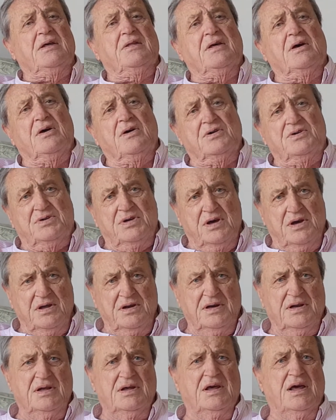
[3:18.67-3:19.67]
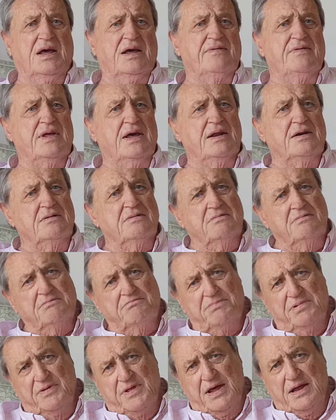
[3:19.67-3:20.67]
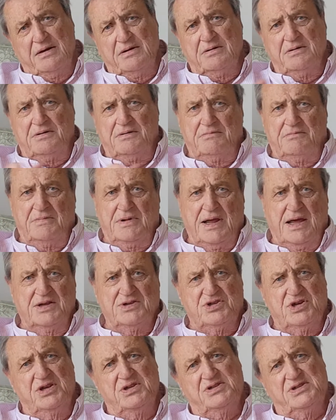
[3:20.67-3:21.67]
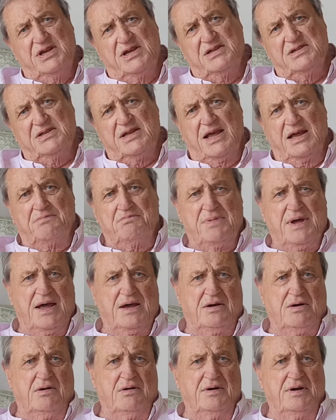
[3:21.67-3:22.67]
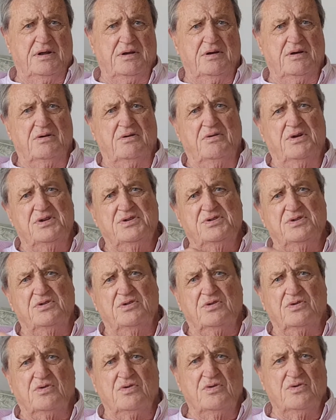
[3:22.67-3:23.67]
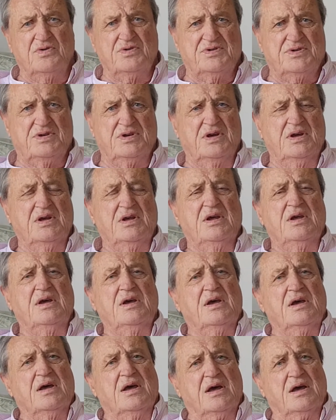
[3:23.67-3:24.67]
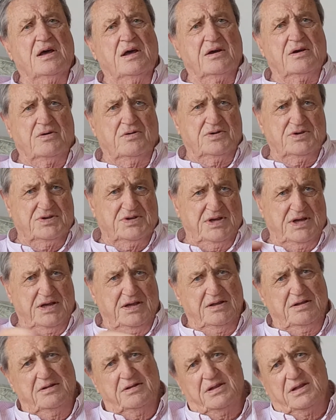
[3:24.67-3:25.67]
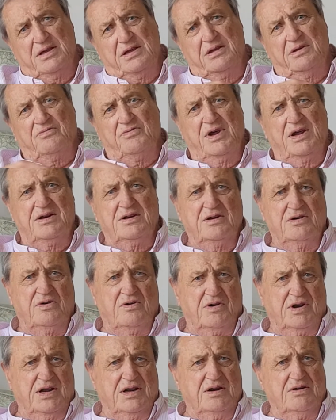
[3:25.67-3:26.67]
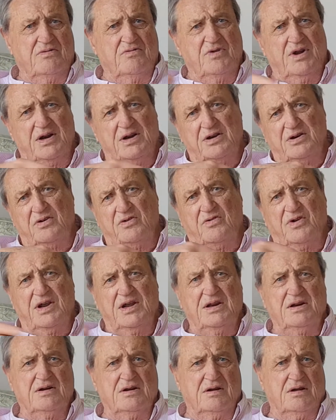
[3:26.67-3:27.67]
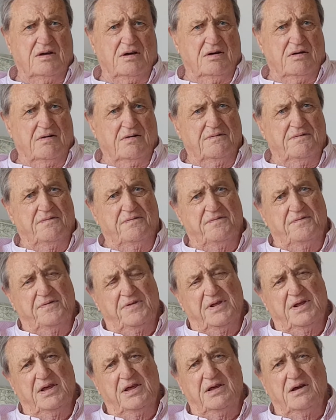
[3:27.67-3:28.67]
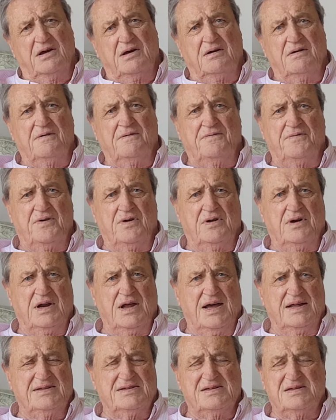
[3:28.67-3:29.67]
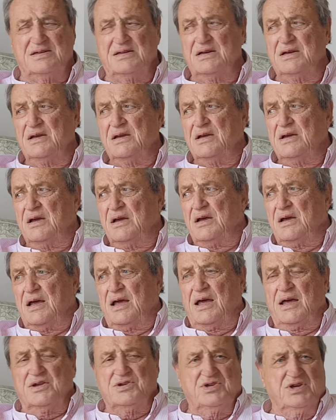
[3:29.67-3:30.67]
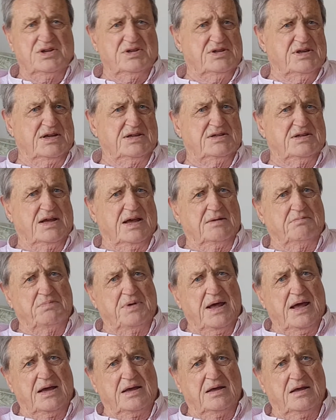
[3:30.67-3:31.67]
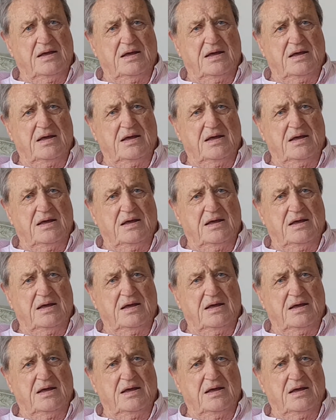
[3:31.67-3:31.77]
her turn, and then as she zigzagged back on her original course, could see the red and green of her lights as she zigzagged back.